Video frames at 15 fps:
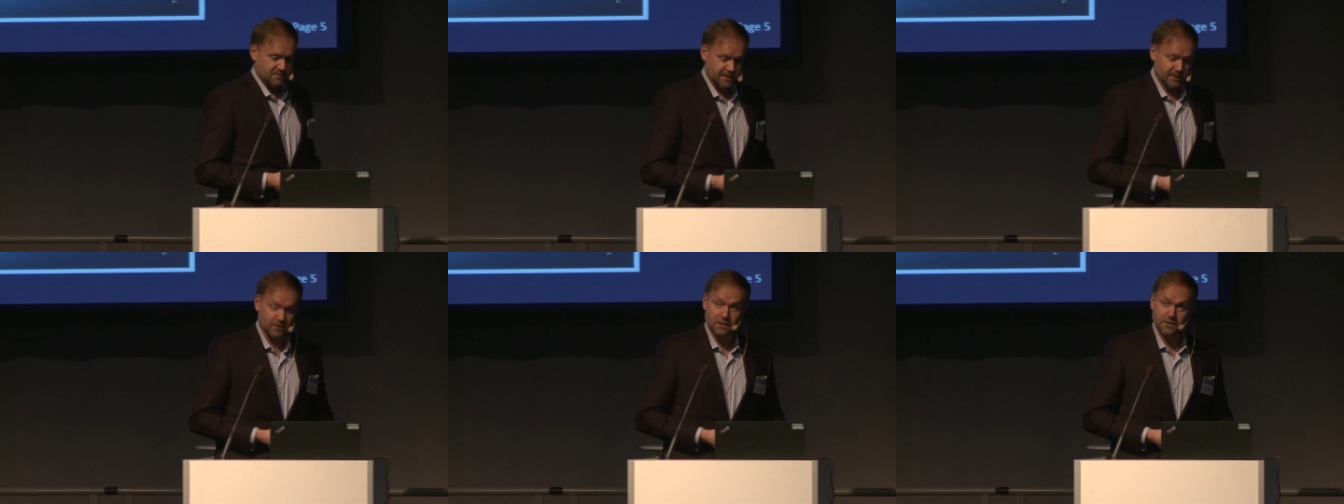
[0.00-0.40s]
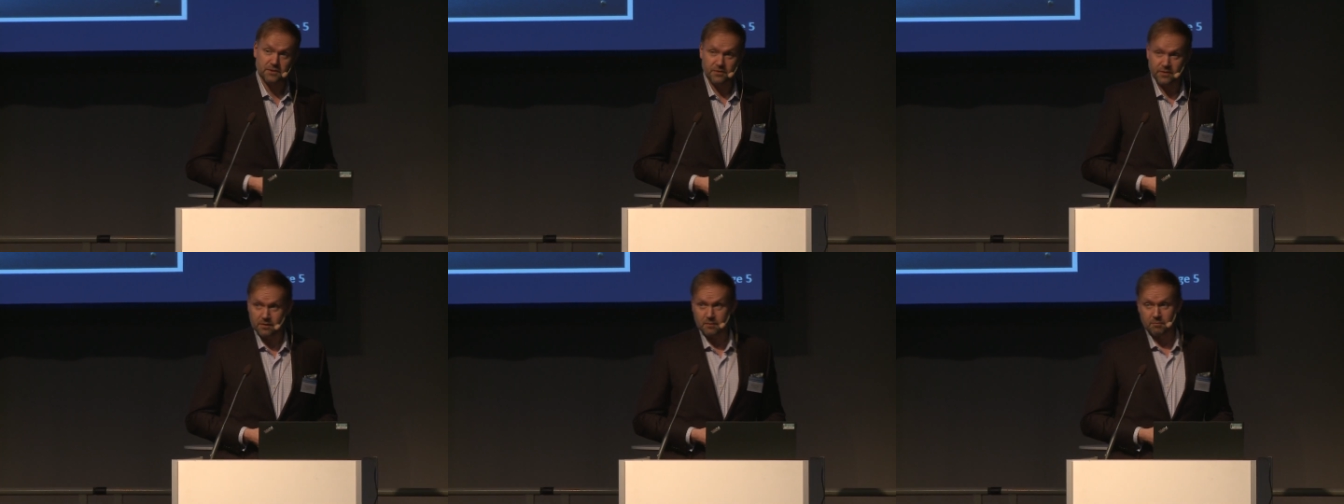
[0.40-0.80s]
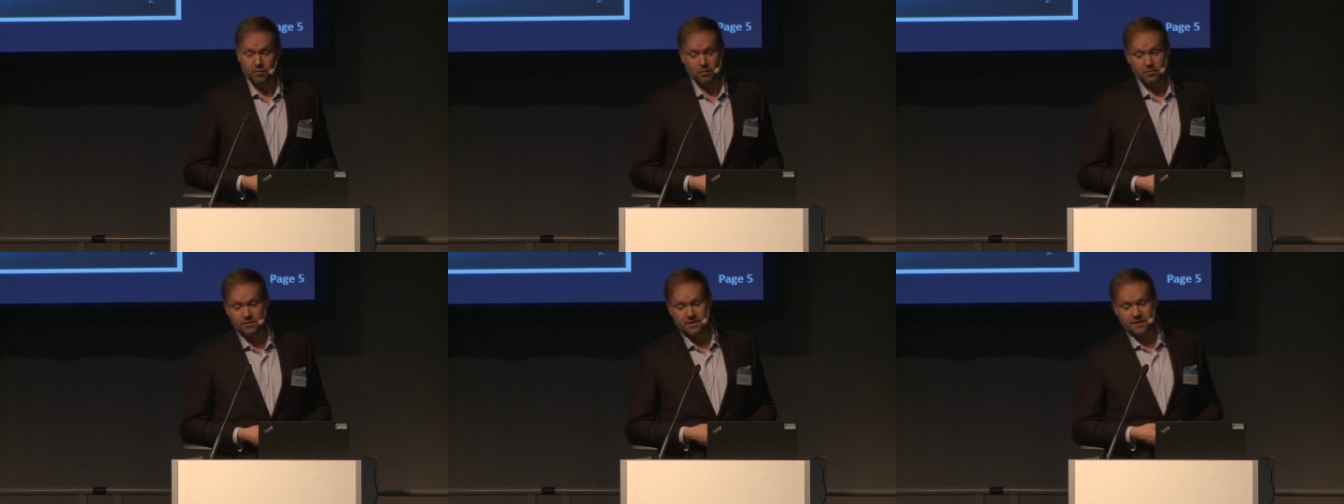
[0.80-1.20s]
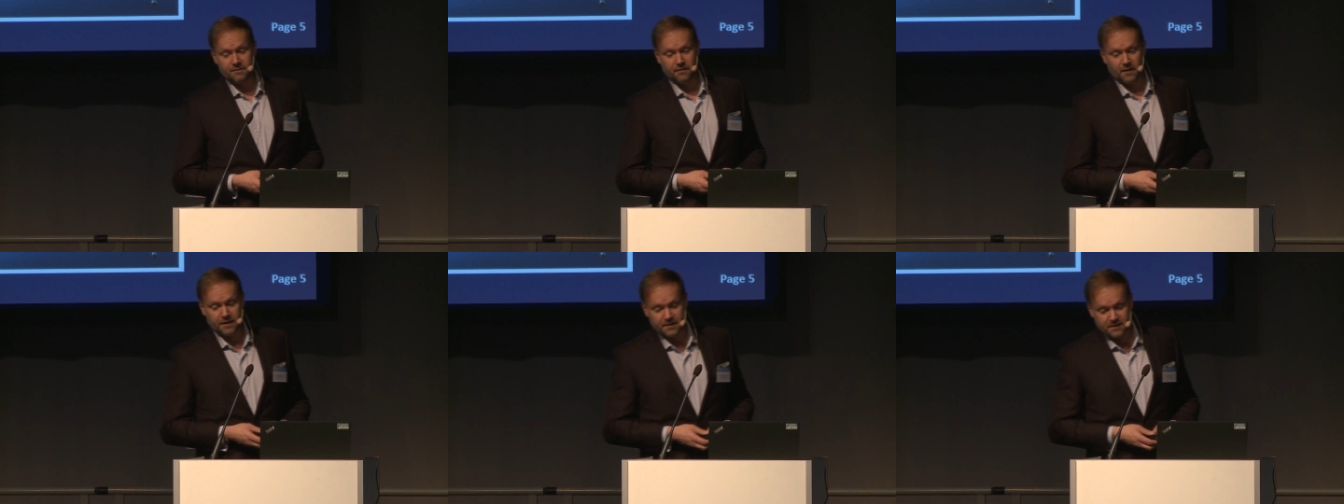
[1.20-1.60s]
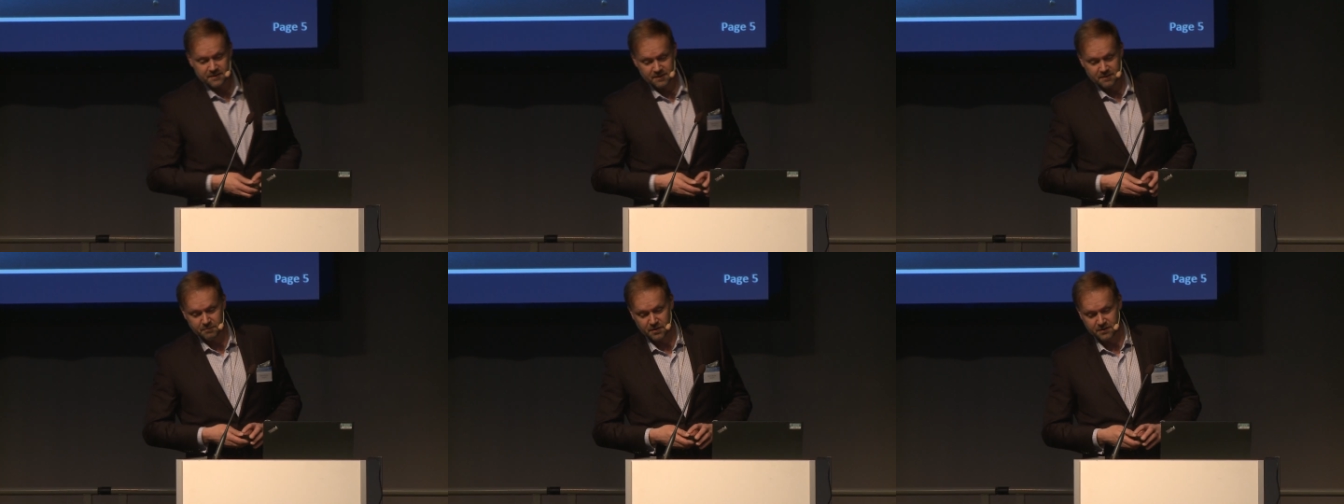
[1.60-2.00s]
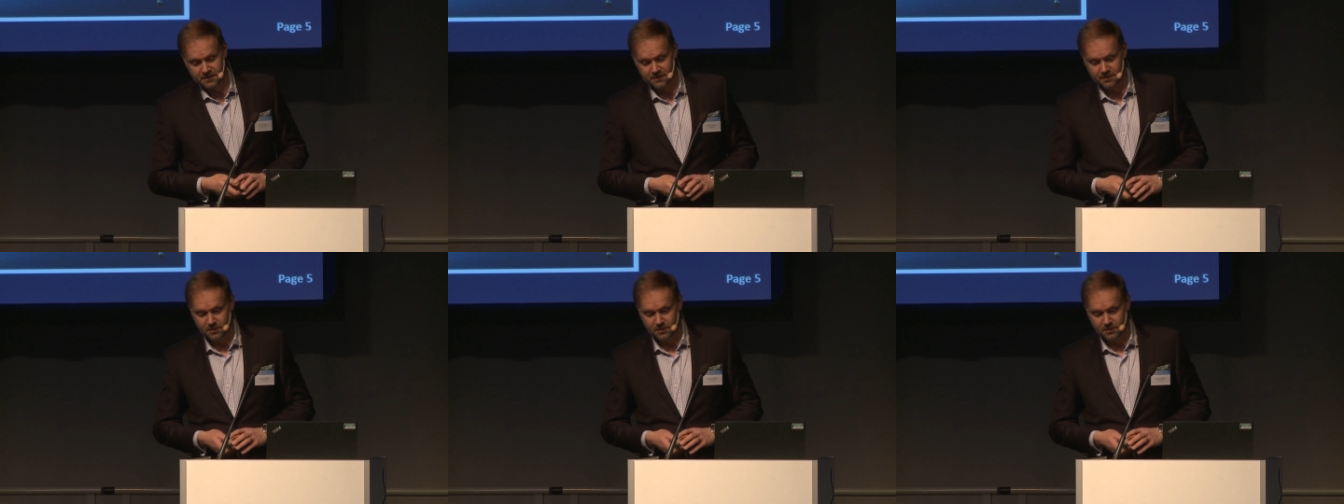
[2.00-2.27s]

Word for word: industrial project financing puzzle.